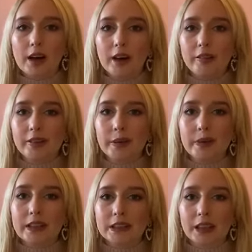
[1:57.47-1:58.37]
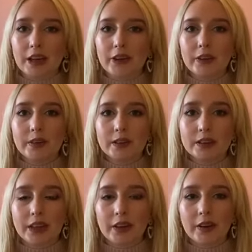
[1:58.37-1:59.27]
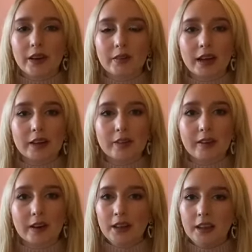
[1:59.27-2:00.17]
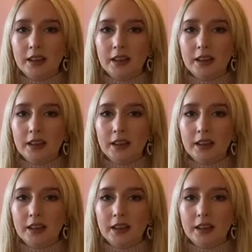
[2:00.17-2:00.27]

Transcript: a few years ago, so I'm glad I found